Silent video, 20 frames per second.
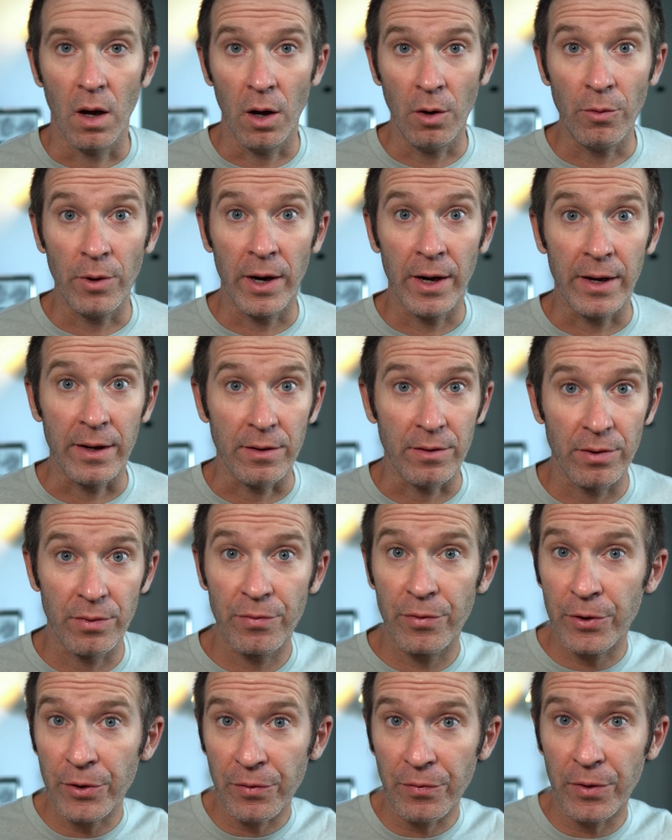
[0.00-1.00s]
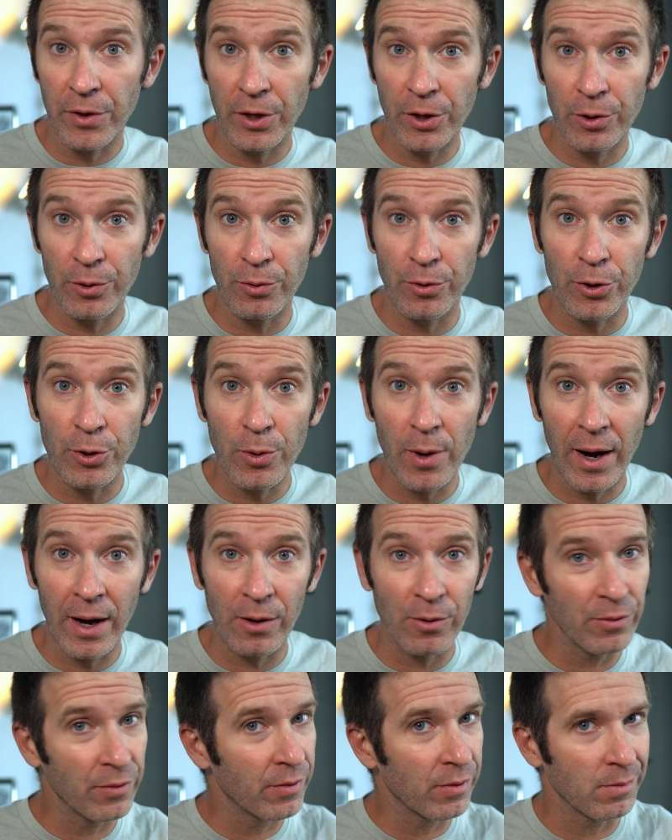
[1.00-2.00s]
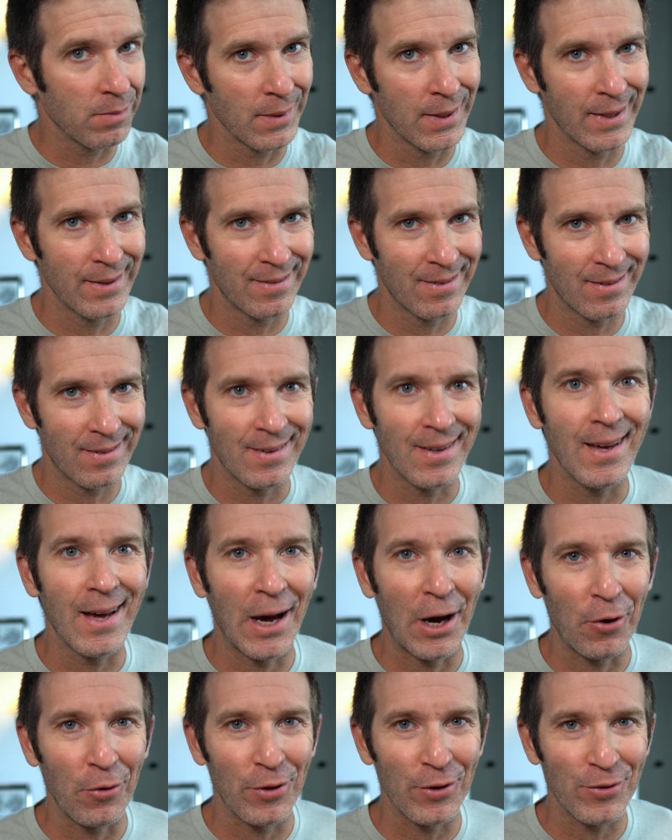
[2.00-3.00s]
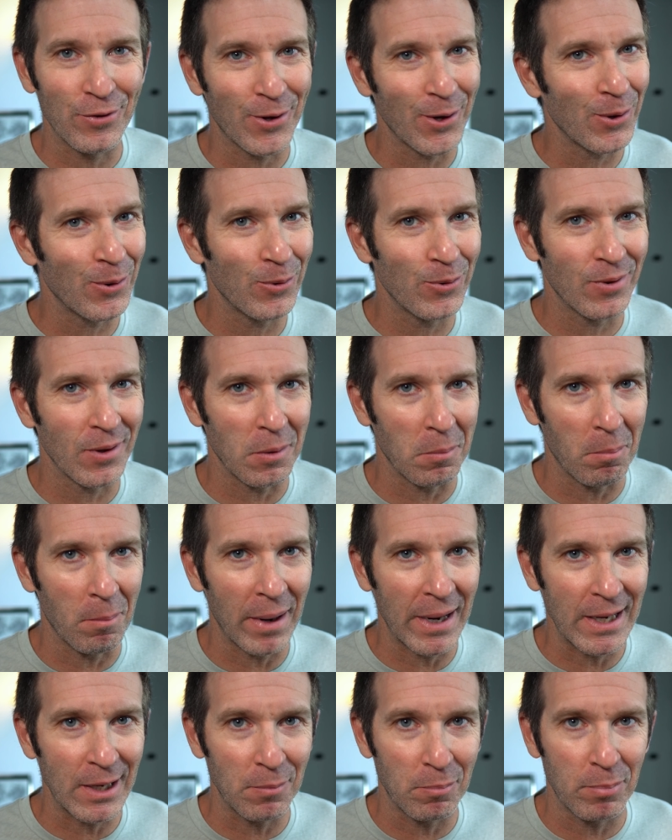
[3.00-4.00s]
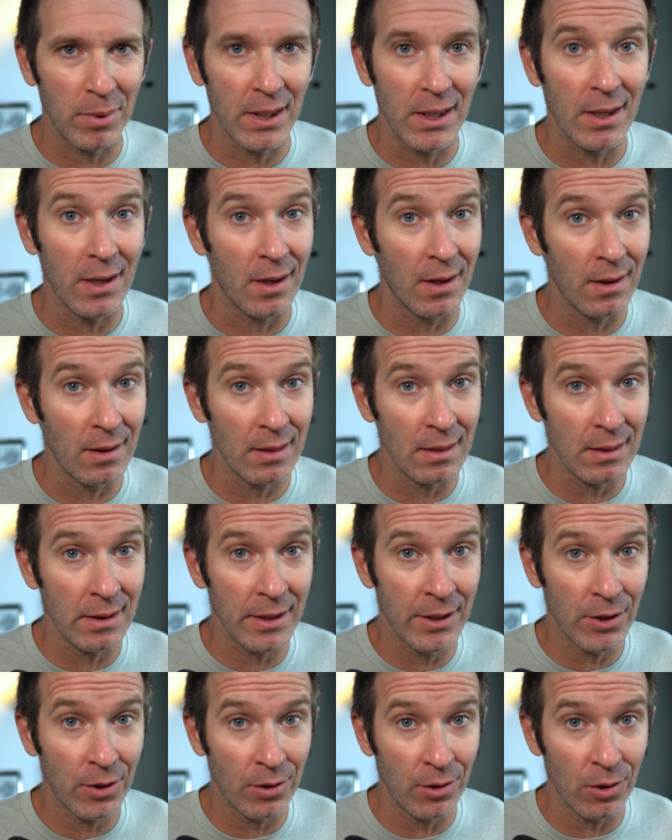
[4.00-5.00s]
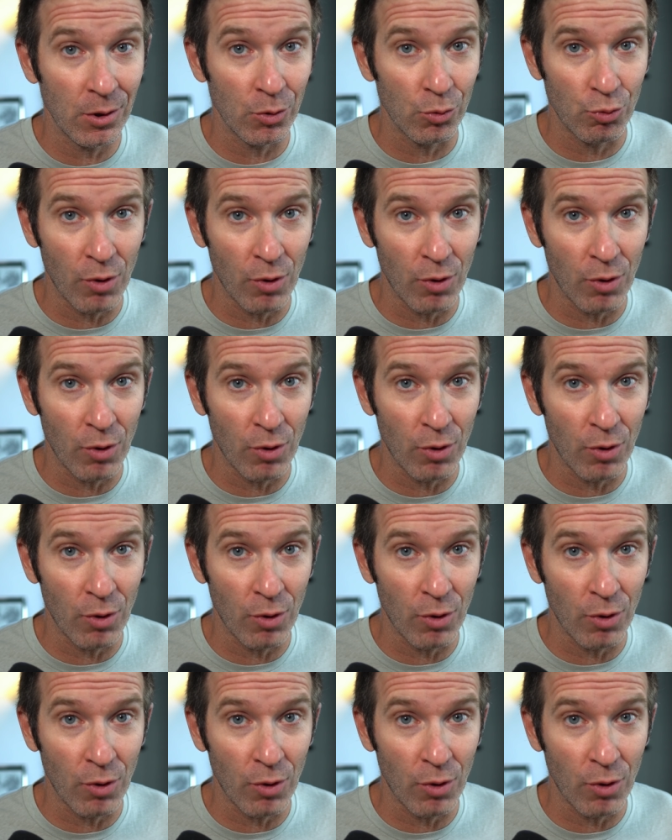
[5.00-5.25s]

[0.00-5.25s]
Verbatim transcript: All right, first video, new house. Let's see how this goes. It might be a little